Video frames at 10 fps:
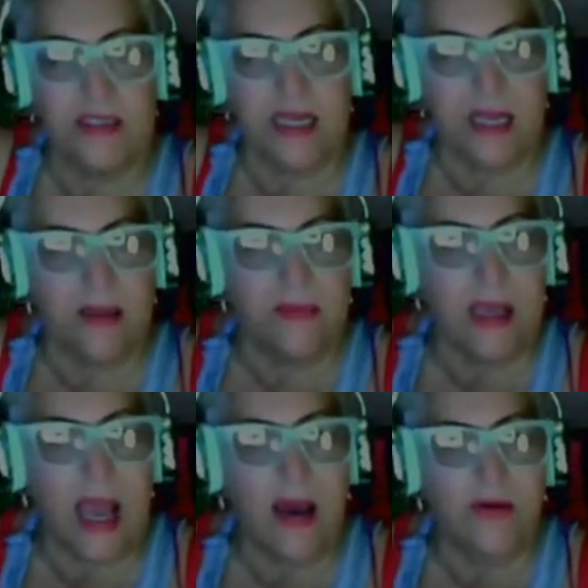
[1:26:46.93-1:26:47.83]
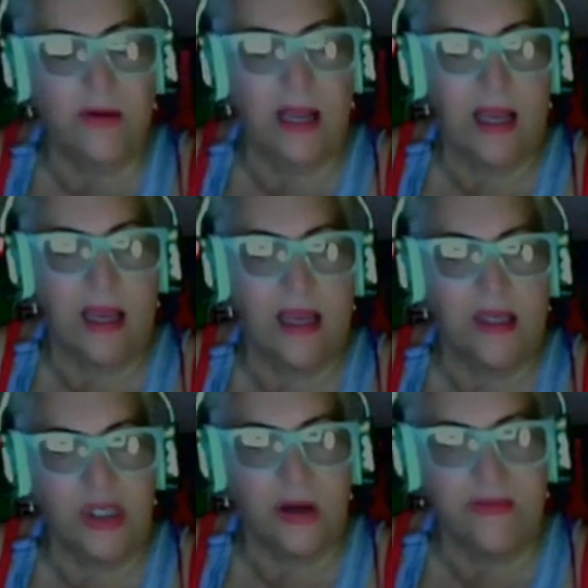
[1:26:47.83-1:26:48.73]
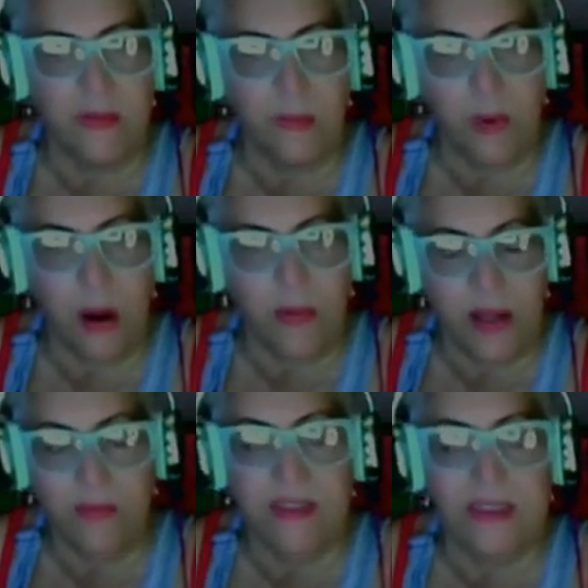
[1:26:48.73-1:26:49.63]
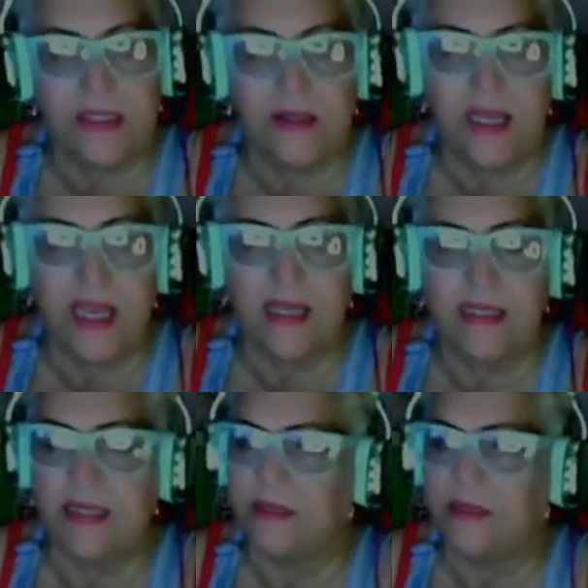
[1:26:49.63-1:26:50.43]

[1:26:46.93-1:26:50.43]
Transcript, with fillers: like on the outer edge of her property that was cleared, and